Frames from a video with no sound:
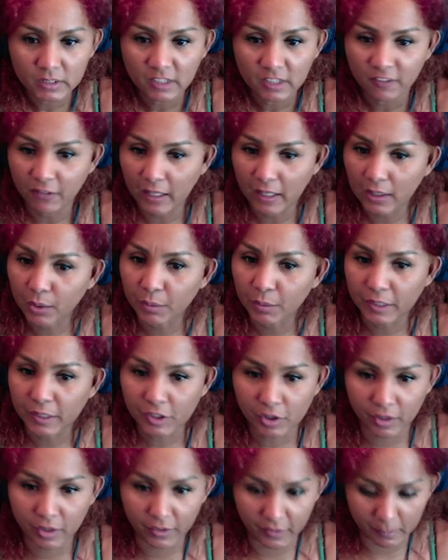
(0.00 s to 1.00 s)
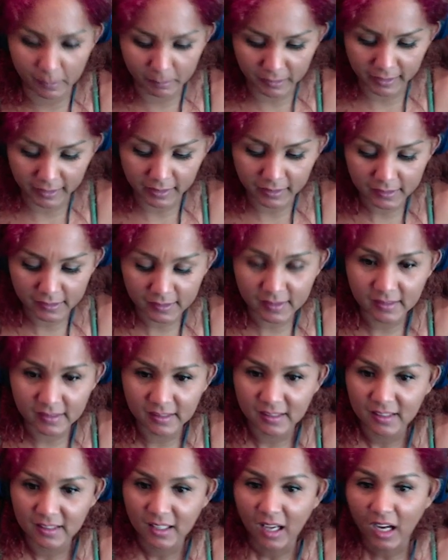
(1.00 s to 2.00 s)
Follow each other, please.
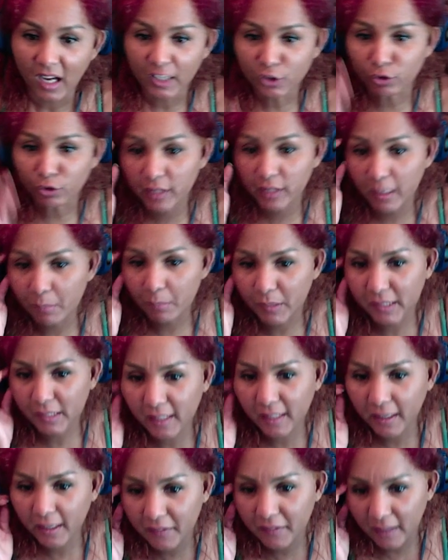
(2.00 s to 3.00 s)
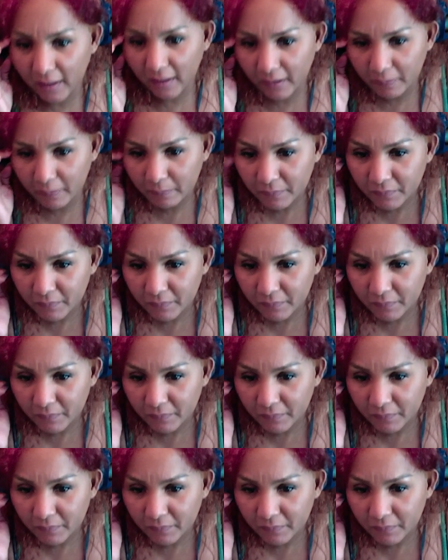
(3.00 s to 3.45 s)
I truly appreciate that.